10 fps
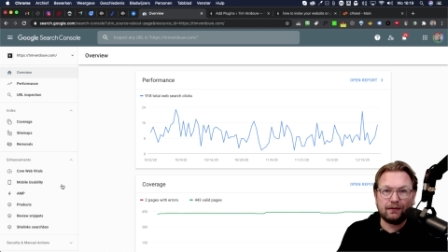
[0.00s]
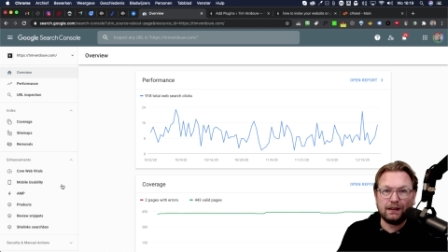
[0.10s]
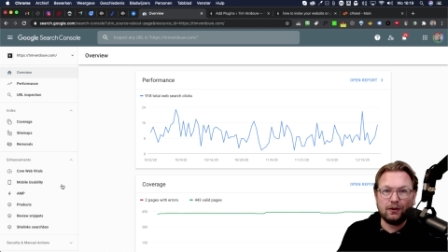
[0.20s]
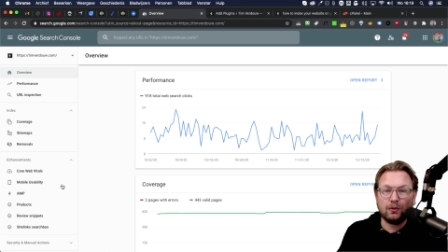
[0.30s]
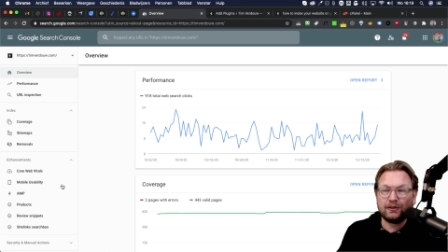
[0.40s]
a
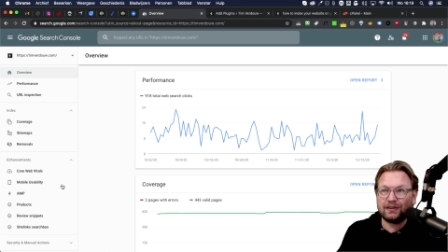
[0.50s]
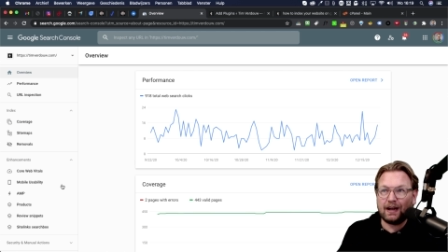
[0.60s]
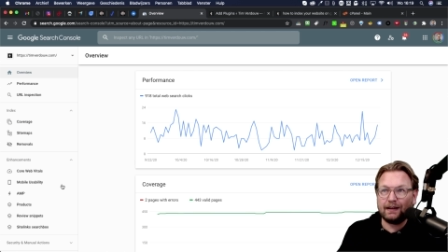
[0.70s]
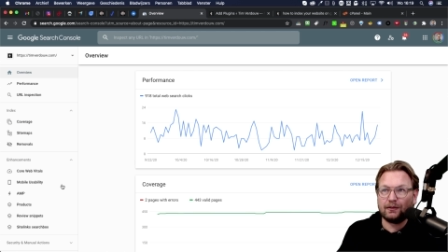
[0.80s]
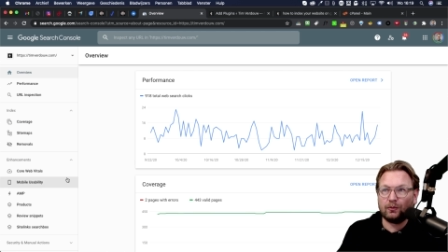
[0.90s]
new
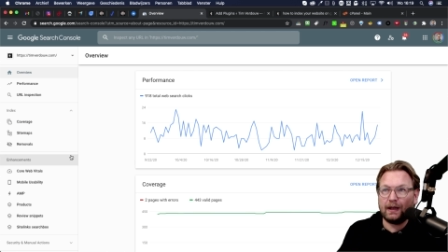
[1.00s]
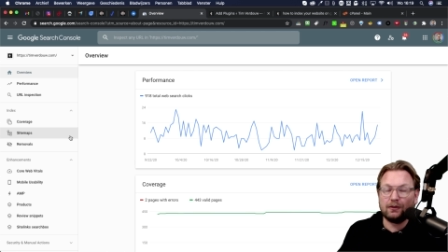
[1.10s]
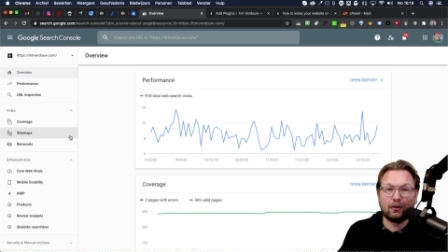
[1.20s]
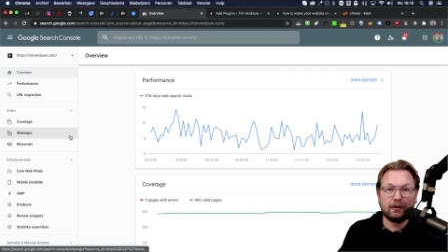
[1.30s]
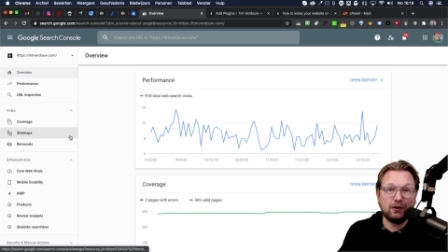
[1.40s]
site ready
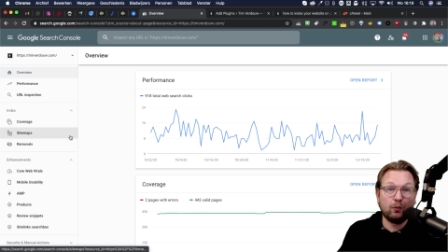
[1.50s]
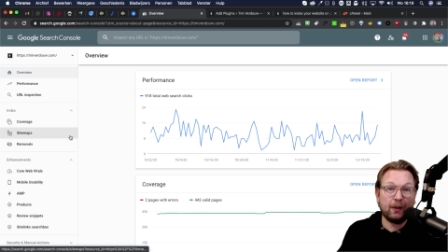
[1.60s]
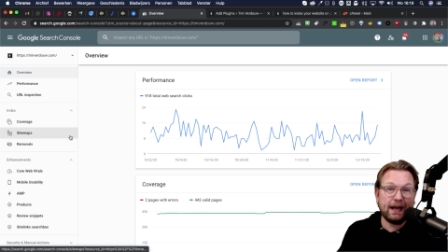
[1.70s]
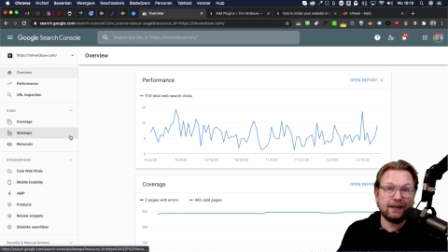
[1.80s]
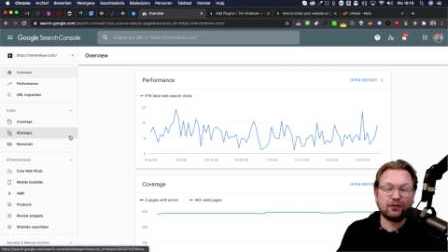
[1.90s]
or a new
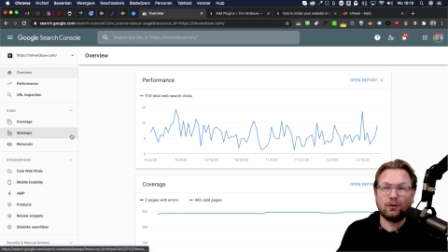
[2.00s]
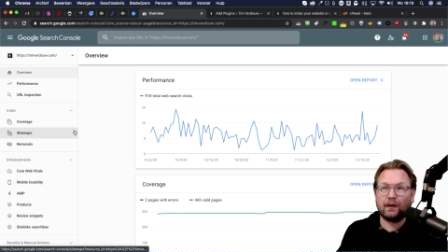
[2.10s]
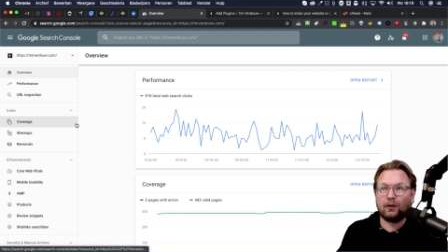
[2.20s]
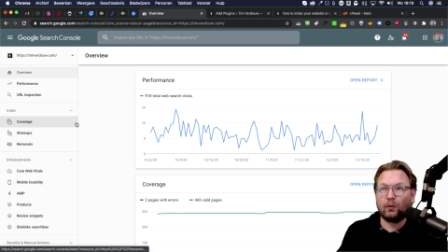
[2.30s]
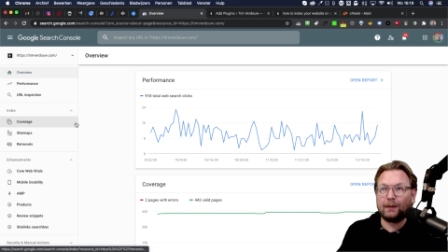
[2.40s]
page on
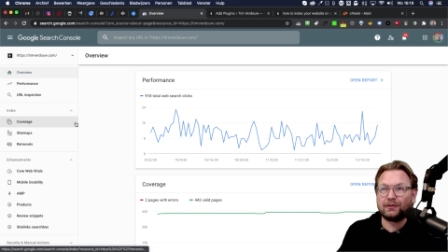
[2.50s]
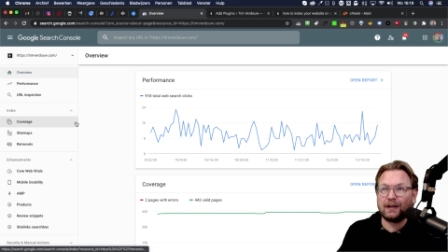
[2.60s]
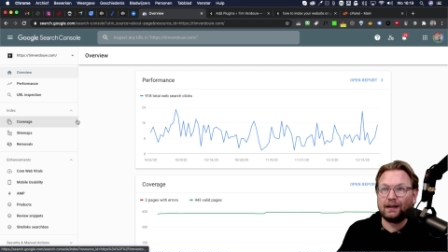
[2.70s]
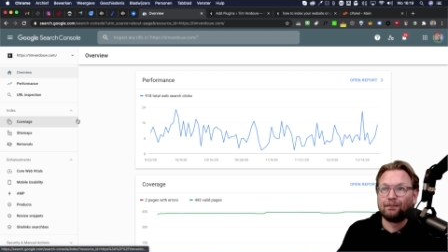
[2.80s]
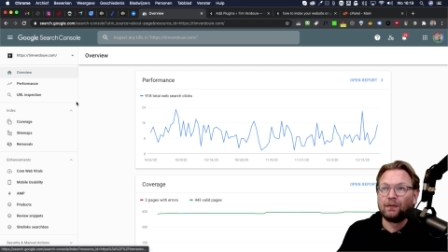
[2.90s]
our
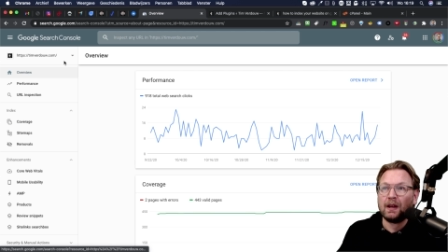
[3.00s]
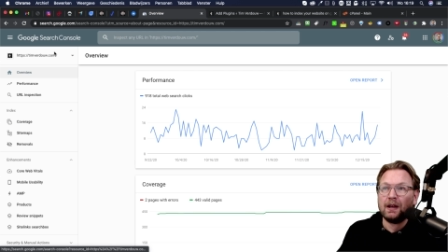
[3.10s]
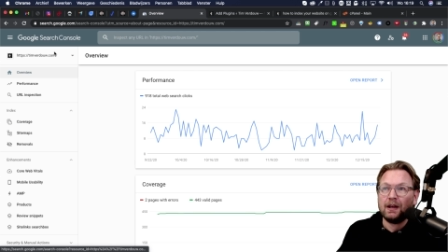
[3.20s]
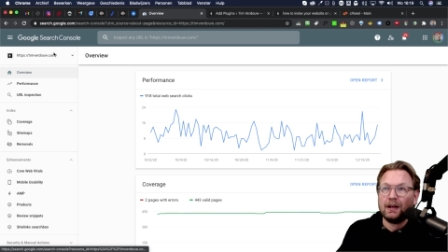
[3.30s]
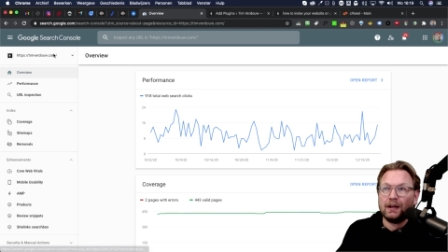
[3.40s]
website.
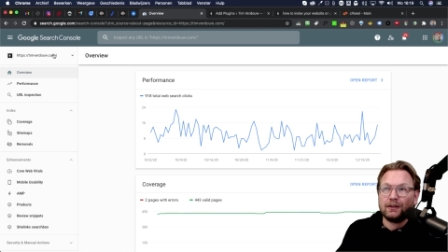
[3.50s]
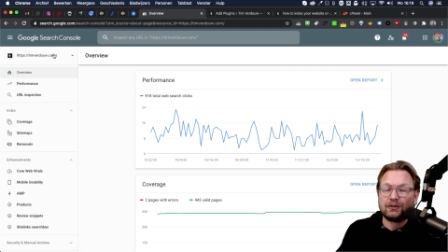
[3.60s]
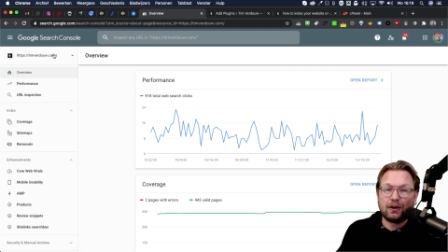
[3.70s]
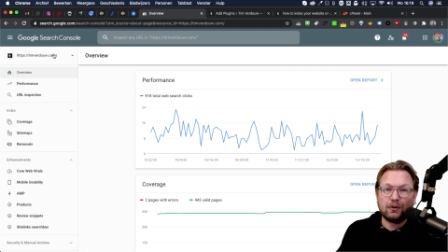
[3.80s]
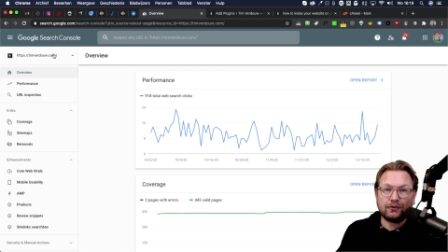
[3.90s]

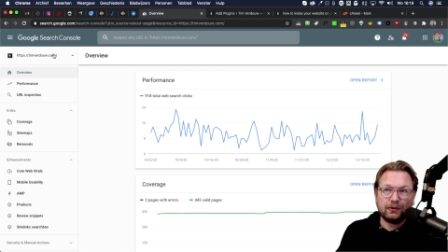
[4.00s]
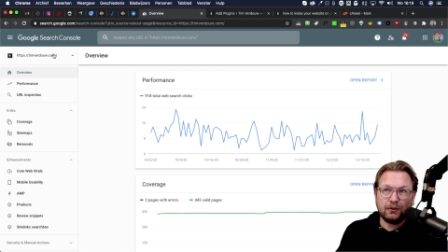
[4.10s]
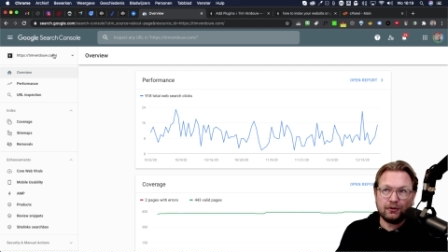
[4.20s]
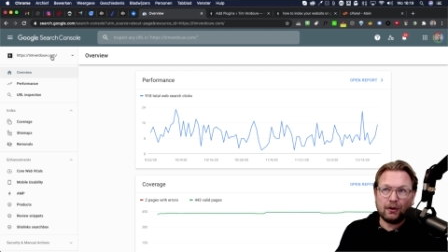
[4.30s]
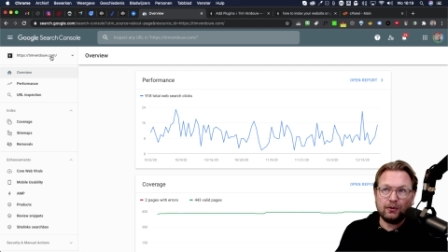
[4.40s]
So to
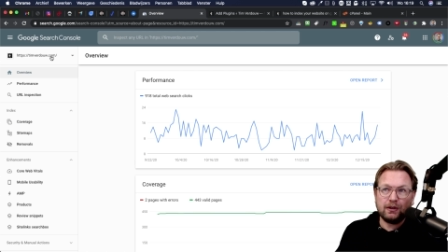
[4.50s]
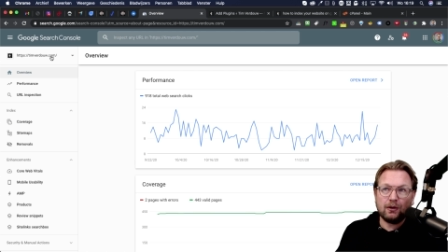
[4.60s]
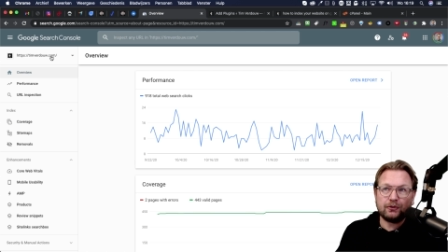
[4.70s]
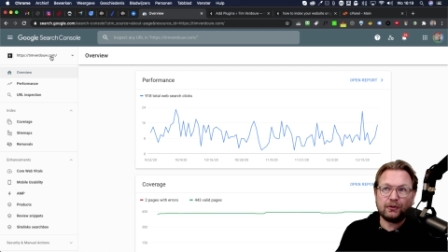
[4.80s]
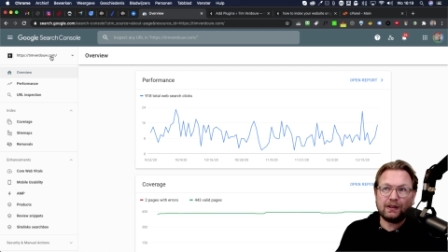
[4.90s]
do so, you
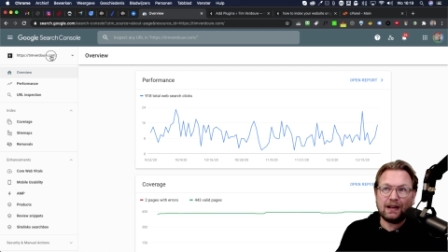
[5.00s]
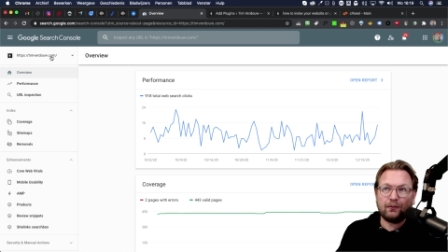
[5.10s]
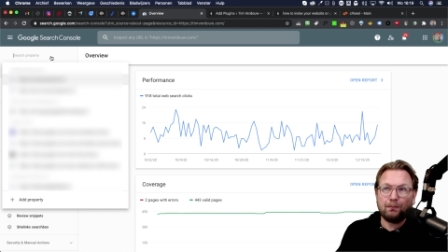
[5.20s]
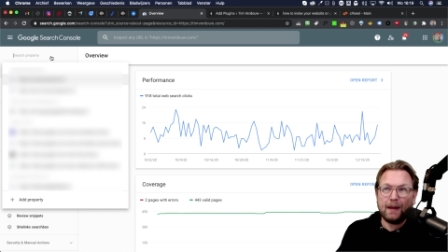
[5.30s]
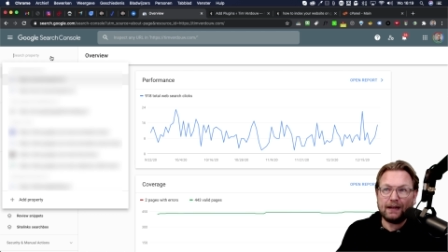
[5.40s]
go to the
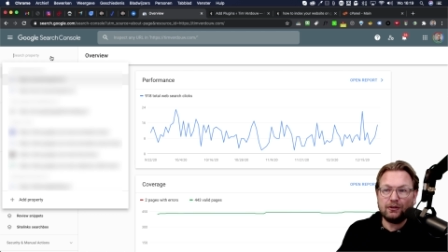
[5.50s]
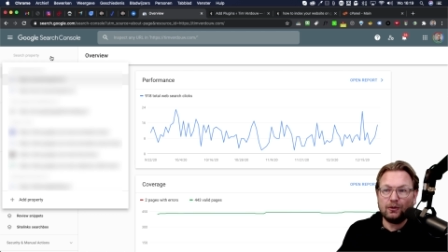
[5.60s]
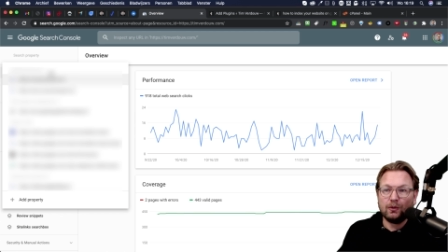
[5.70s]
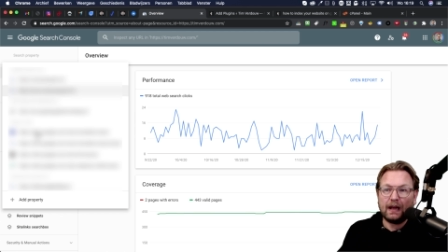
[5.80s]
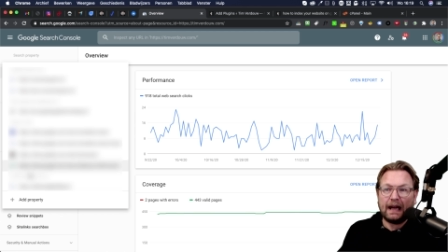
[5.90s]
left
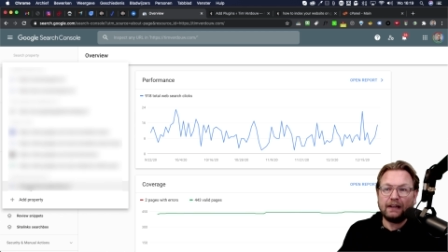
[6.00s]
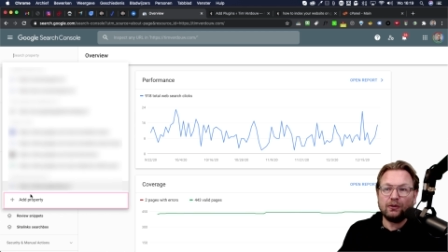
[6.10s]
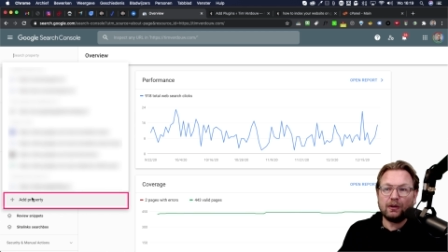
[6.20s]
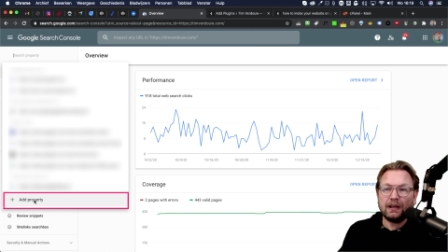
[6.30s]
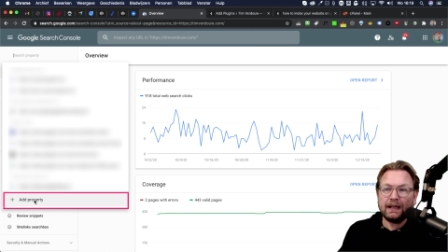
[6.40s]
menu and you
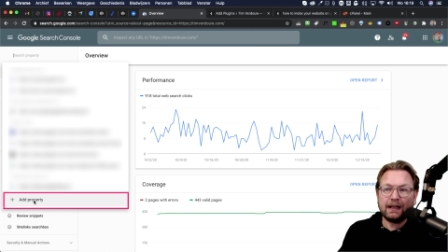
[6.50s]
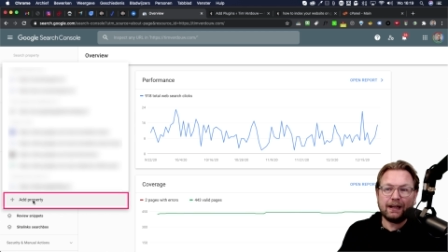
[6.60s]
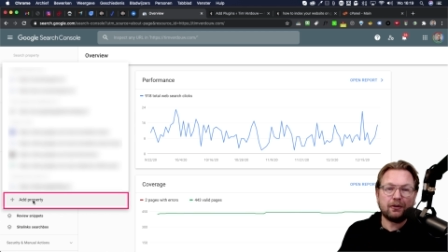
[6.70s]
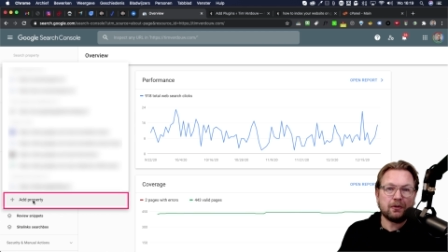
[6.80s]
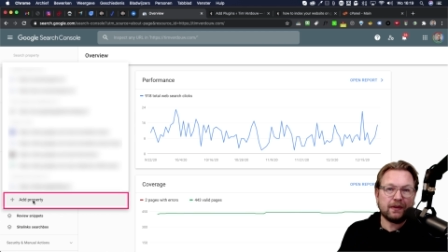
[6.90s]
click
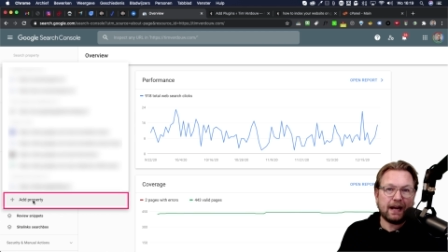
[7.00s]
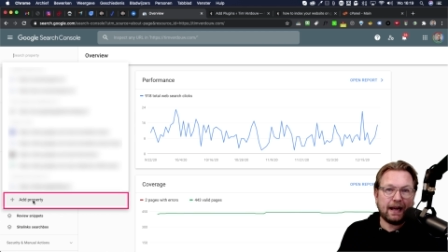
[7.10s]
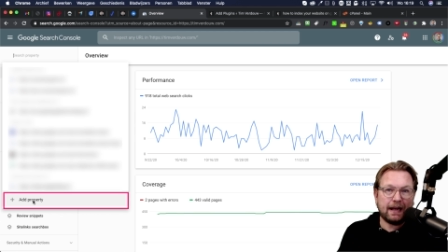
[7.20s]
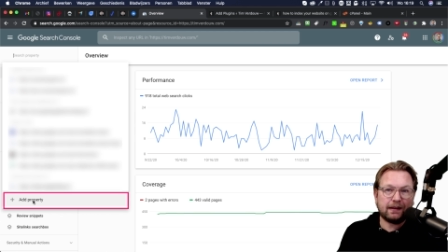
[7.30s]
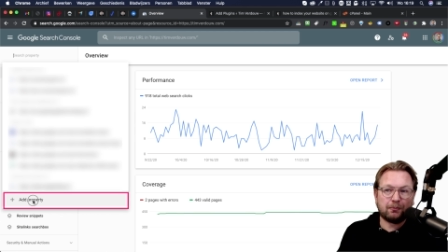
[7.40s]
here on add